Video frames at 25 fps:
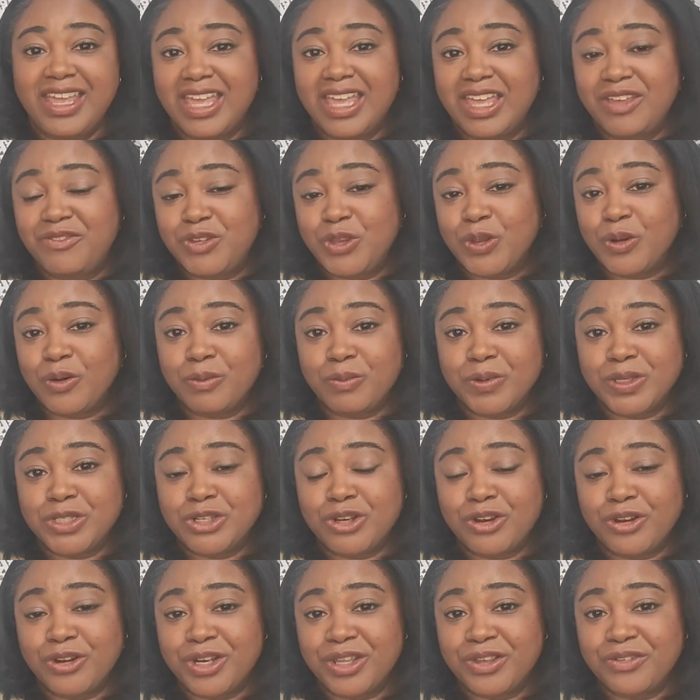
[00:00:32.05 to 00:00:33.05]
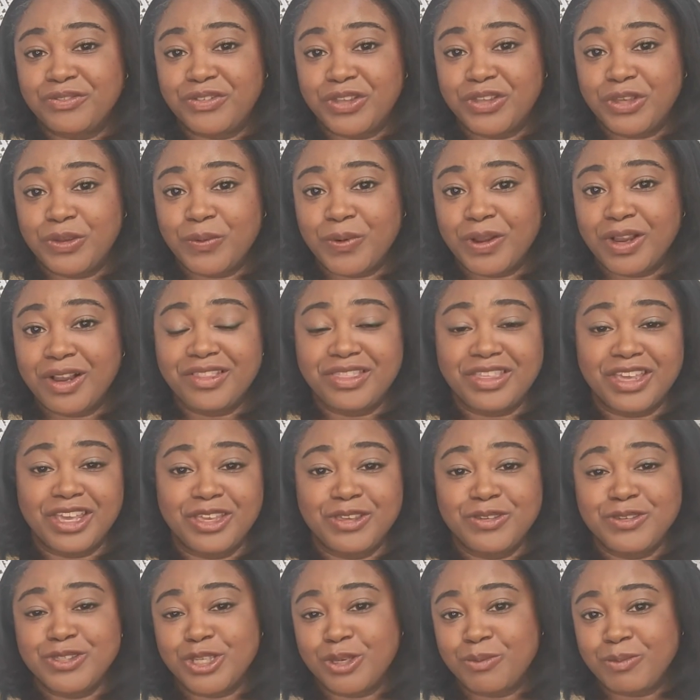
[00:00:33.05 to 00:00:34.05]
If you're a returning viewer,
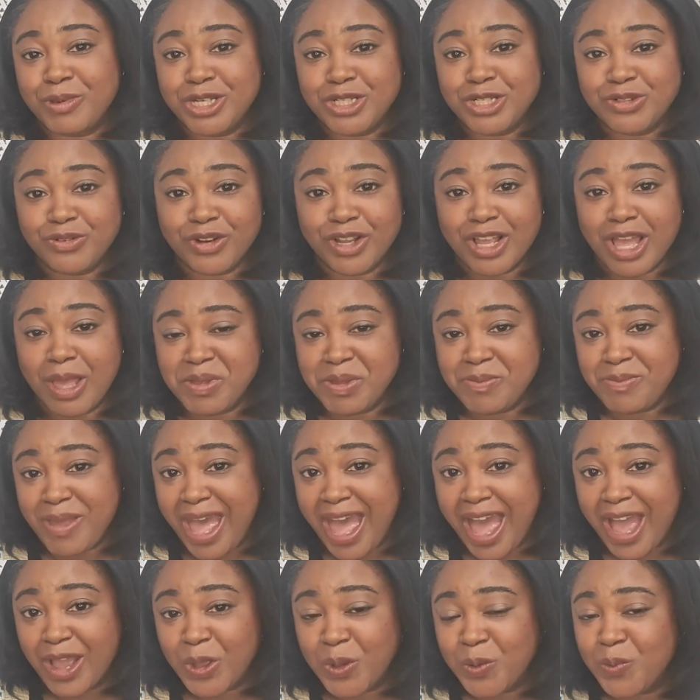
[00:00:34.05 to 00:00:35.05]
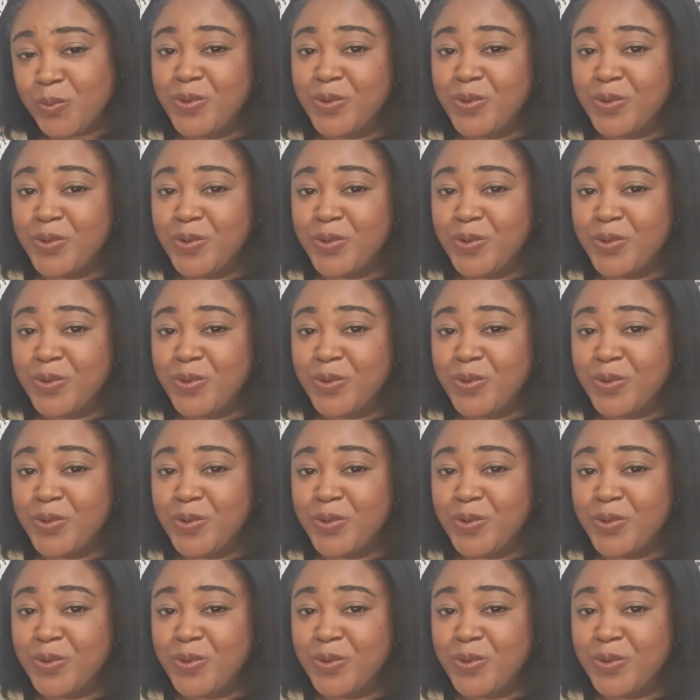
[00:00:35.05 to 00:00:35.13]
thank you so much for coming back.